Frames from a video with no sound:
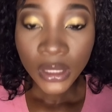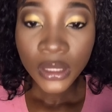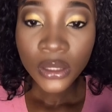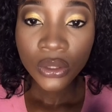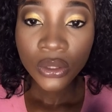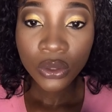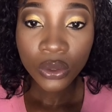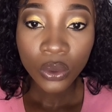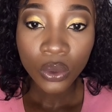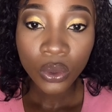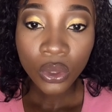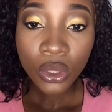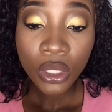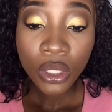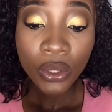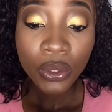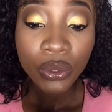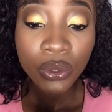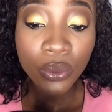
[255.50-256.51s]
so
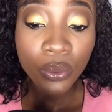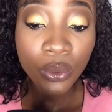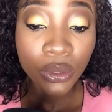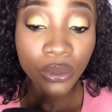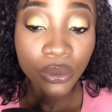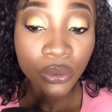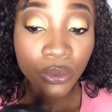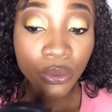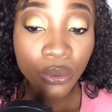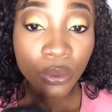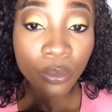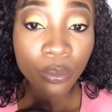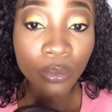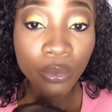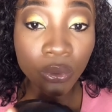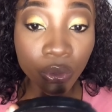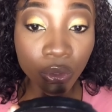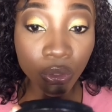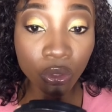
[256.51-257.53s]
you want to
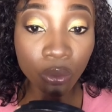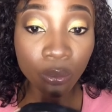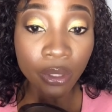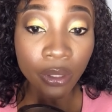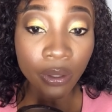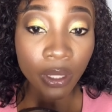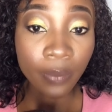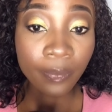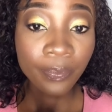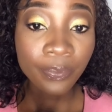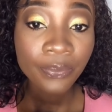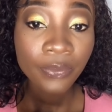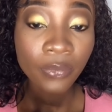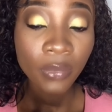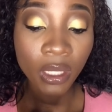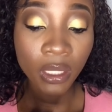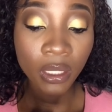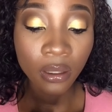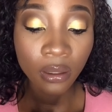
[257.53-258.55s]
put your mirror
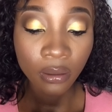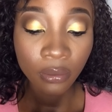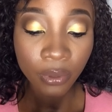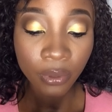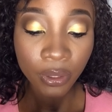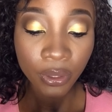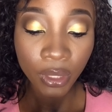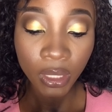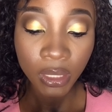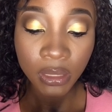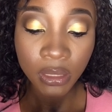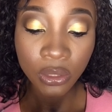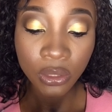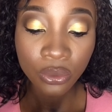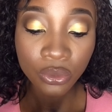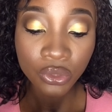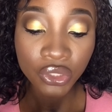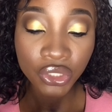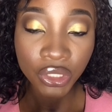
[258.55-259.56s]
here where you can see
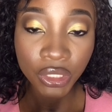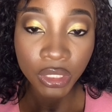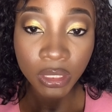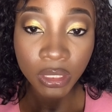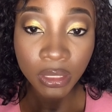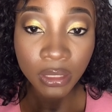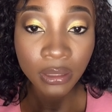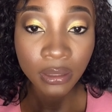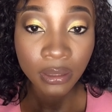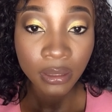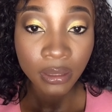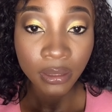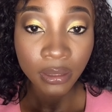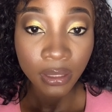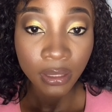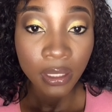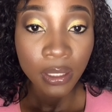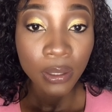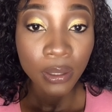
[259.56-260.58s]
your chin.
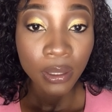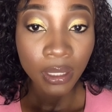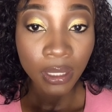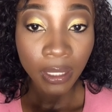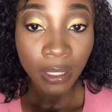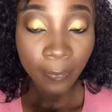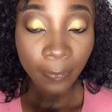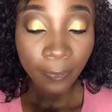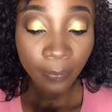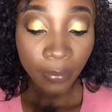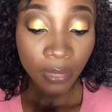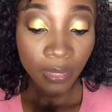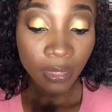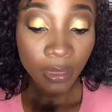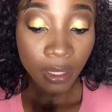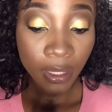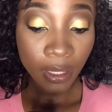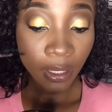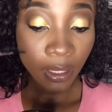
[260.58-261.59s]
Okay,
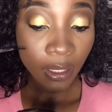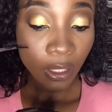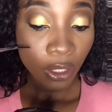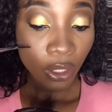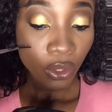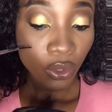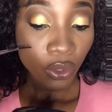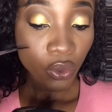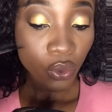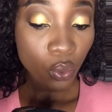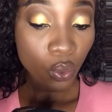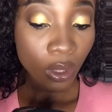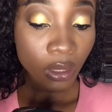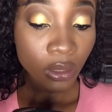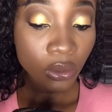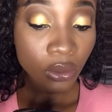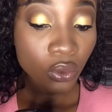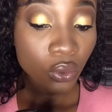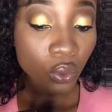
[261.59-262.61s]
then you
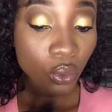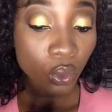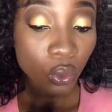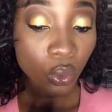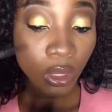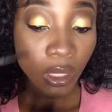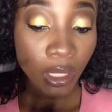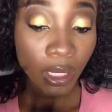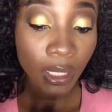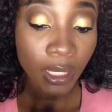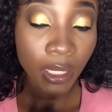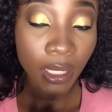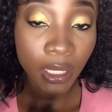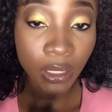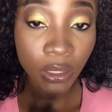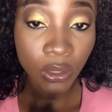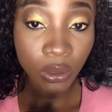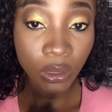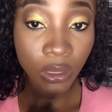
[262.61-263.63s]
want to look
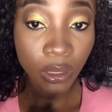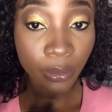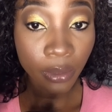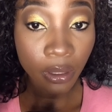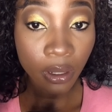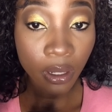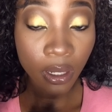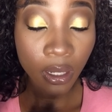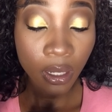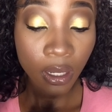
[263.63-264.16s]
into the mirror.